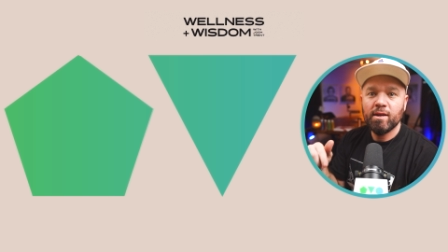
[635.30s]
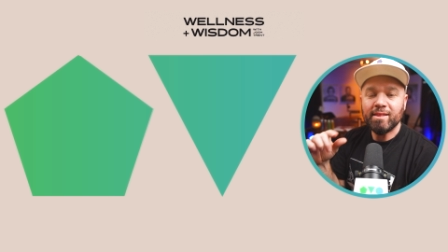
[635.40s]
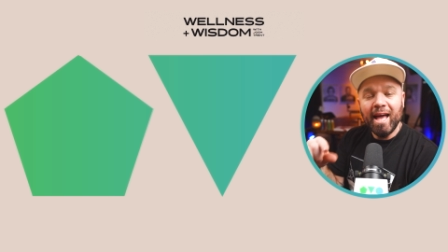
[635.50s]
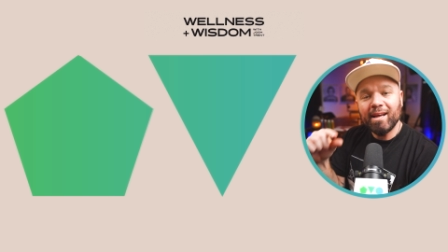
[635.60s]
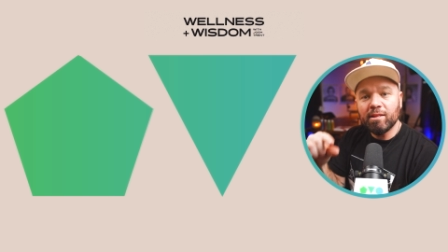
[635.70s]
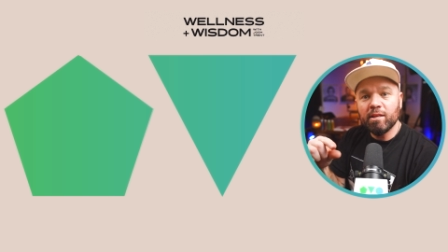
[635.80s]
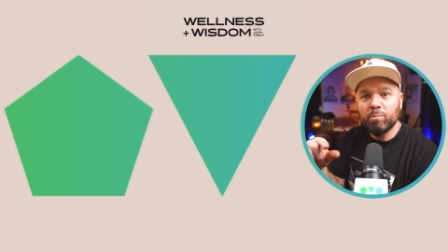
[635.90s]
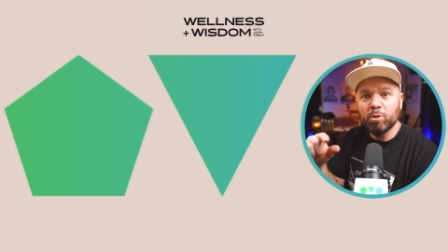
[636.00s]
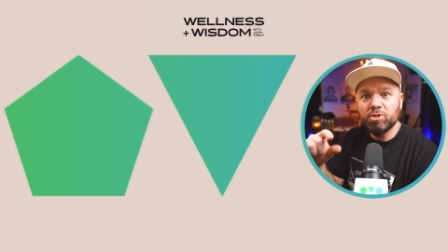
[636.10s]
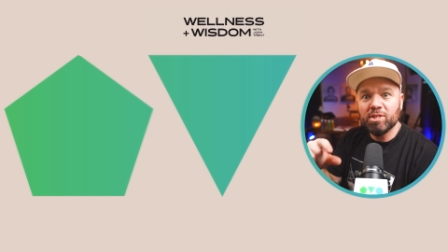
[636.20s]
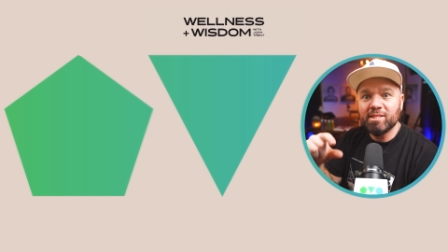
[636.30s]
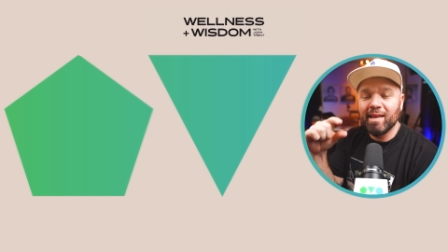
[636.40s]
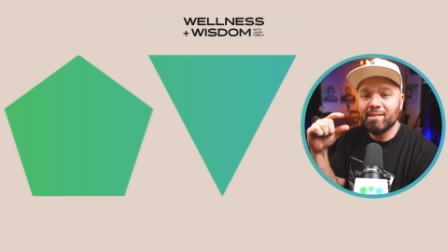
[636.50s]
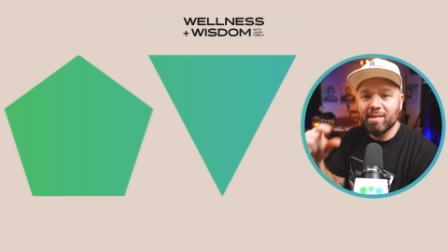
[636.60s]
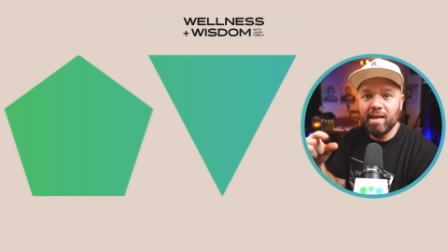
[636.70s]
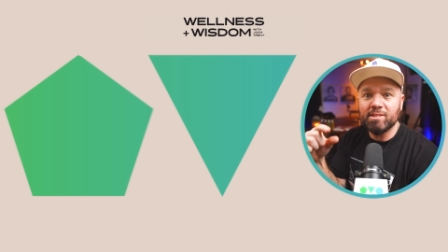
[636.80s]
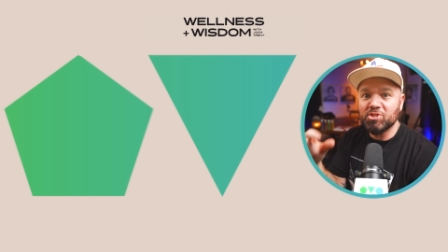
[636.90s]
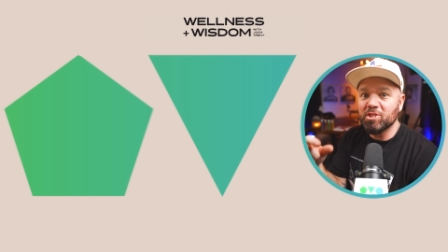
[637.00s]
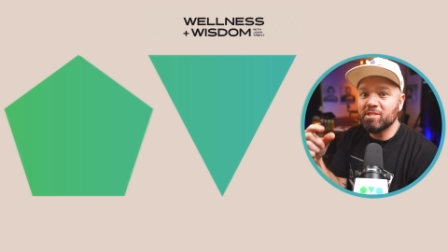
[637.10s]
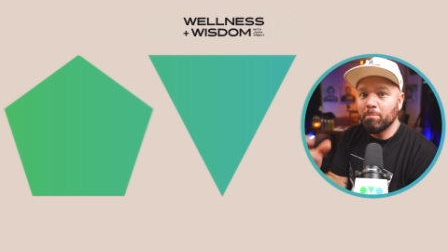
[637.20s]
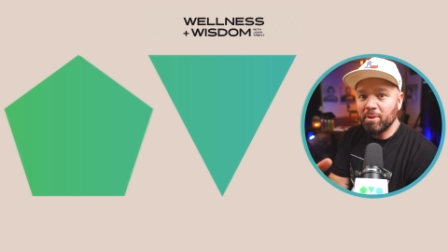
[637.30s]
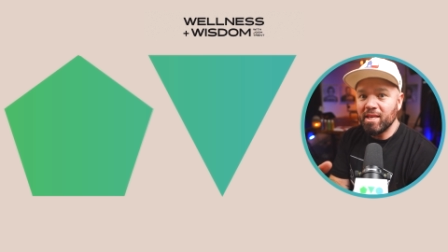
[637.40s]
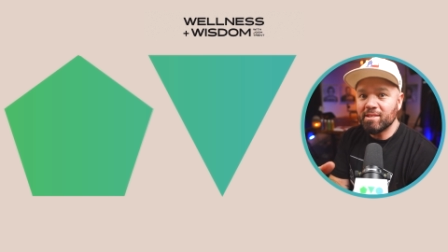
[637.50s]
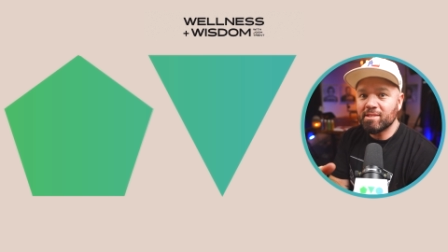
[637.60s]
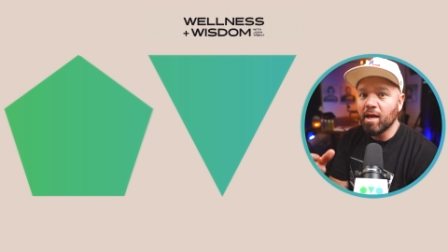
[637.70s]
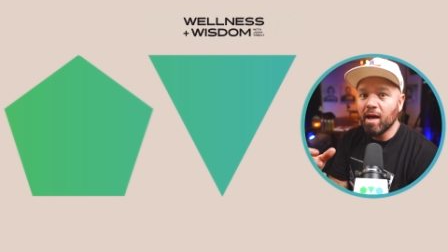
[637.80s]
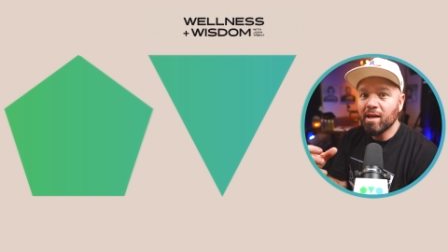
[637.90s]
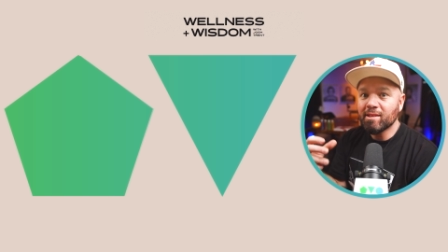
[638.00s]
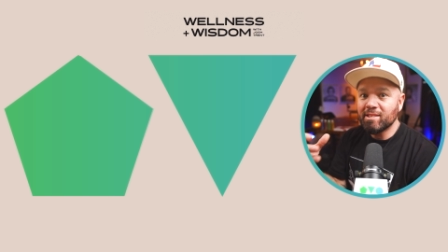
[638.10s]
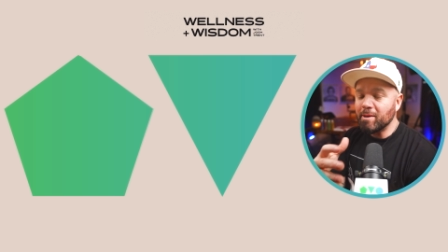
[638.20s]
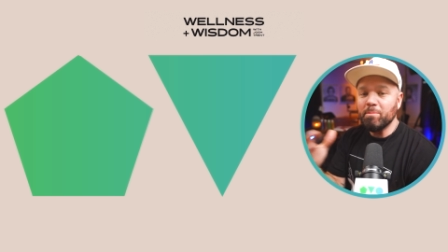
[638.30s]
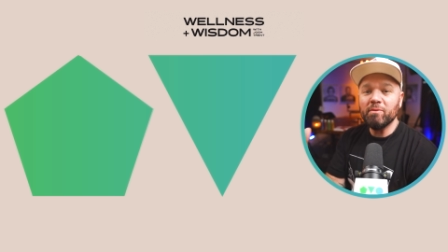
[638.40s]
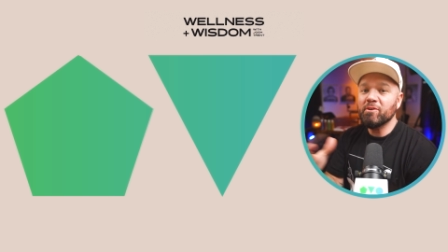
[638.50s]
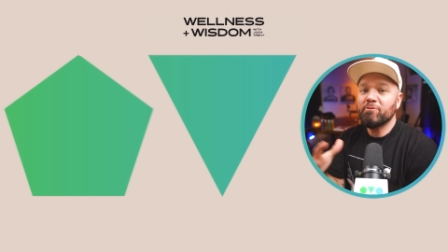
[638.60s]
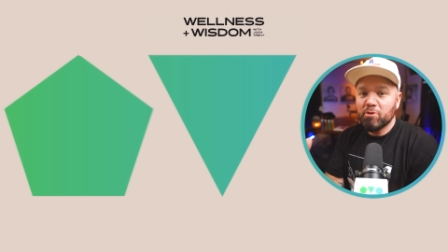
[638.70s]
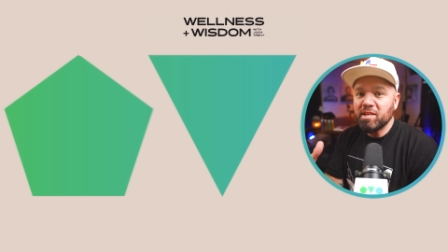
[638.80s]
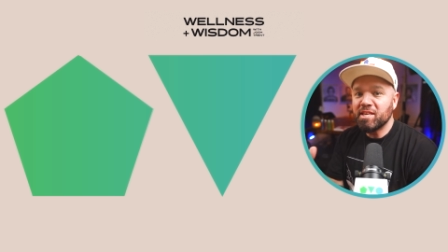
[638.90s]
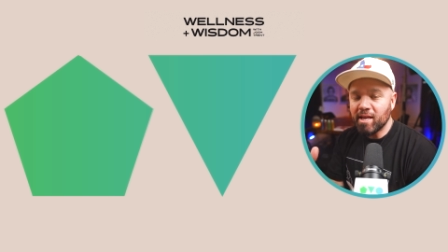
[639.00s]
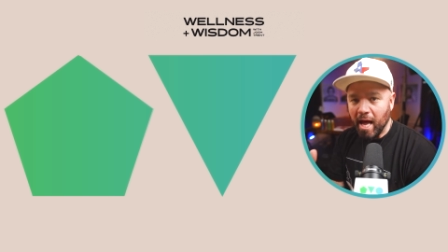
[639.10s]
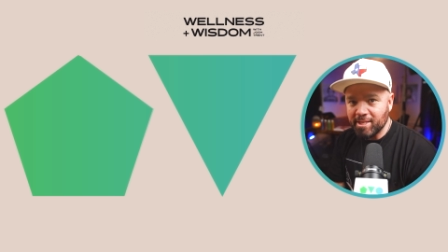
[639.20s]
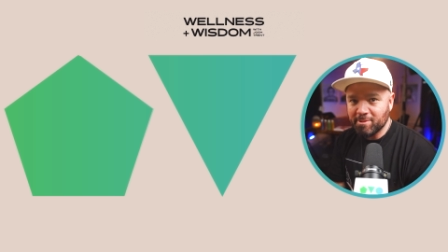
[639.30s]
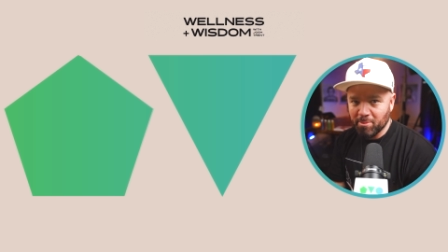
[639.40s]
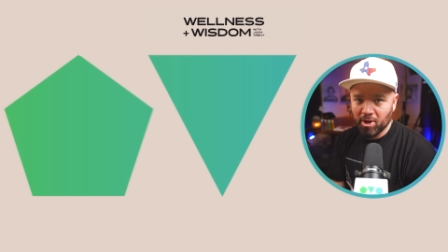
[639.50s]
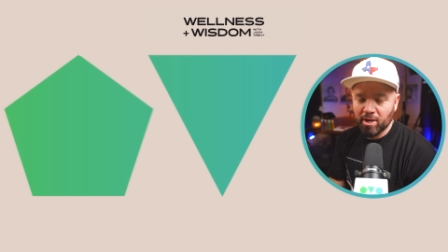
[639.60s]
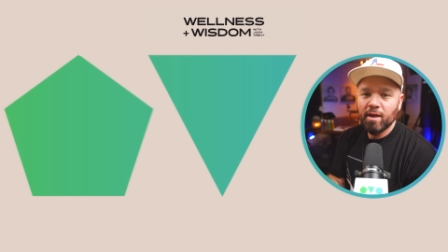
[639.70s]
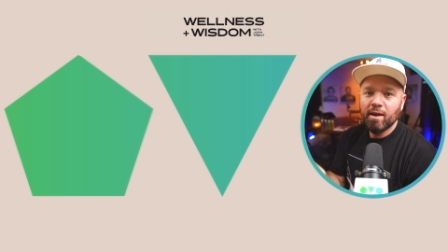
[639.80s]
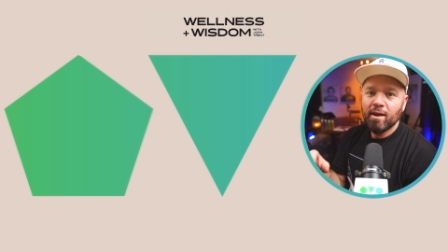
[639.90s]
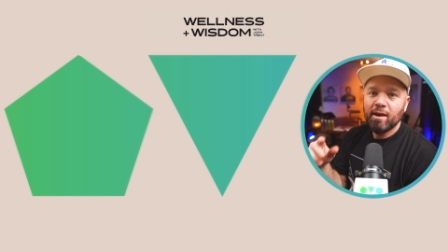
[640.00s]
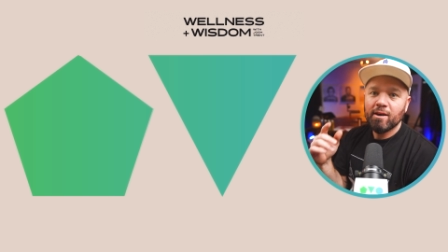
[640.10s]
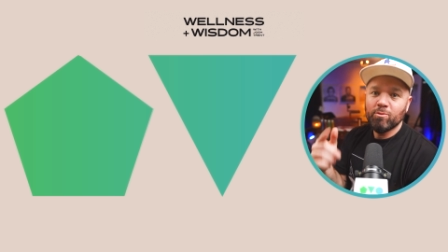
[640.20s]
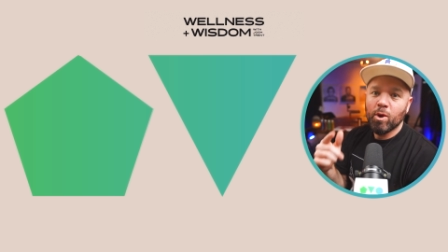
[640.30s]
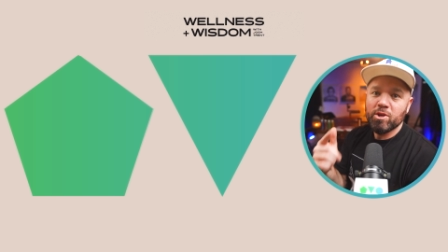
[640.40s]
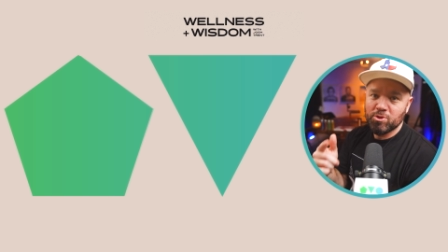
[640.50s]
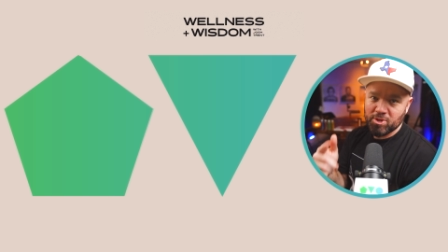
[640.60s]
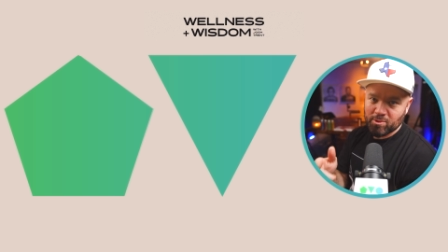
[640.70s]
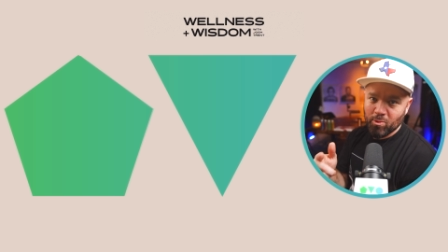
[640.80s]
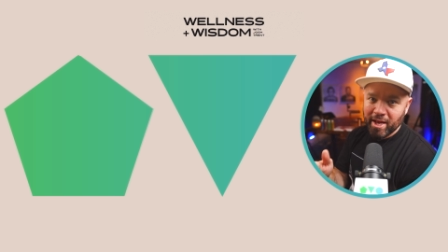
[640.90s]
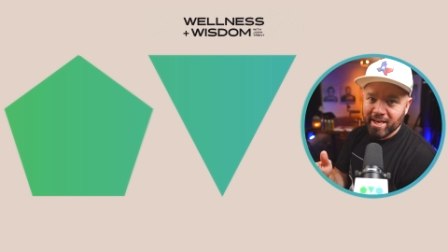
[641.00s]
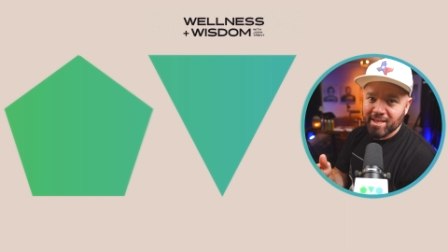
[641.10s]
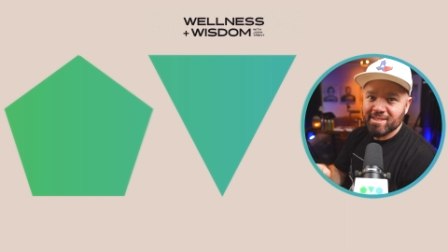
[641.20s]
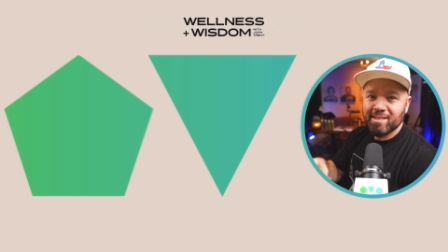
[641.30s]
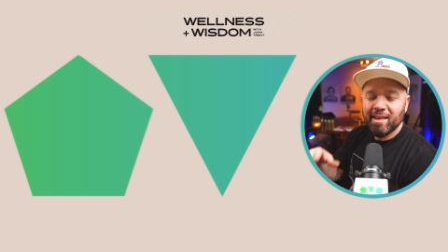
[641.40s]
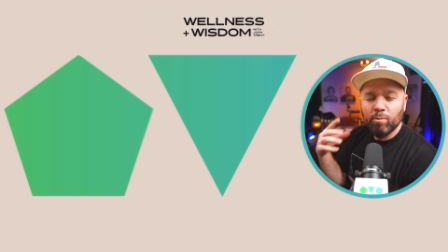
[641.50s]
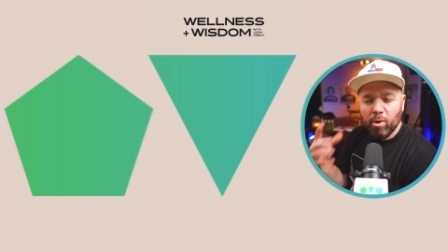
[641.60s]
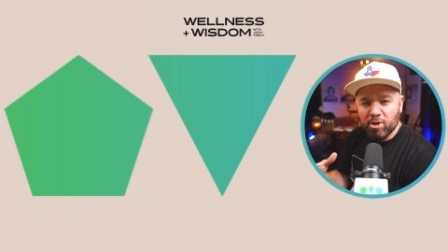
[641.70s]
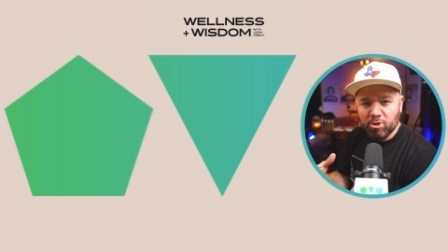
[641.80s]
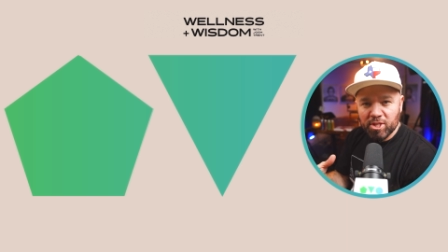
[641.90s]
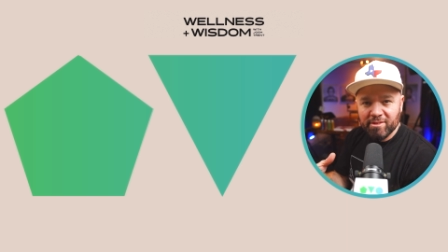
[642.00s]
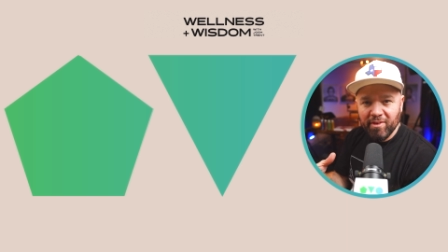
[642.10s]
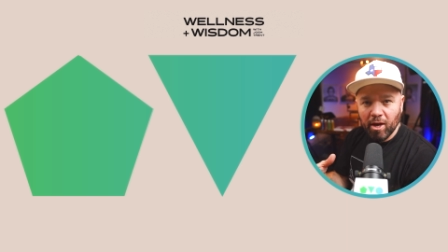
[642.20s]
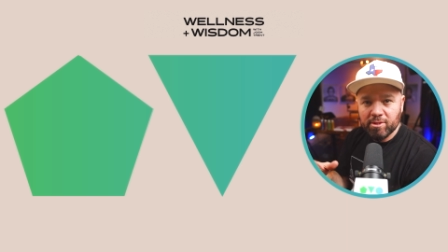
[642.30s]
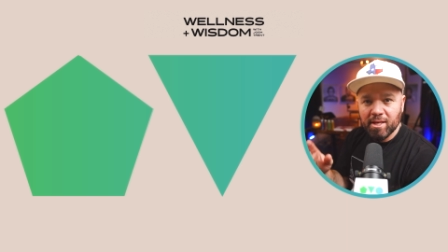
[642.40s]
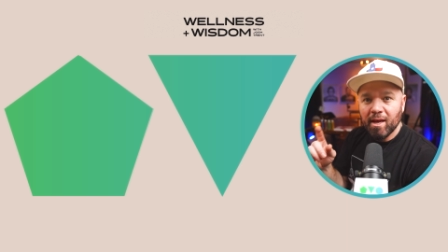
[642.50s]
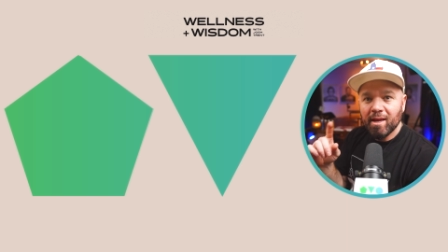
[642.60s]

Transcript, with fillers: That clip was just a taste, just a piece, the tip of the freaking iceberg of what you just witnessed and what you just felt.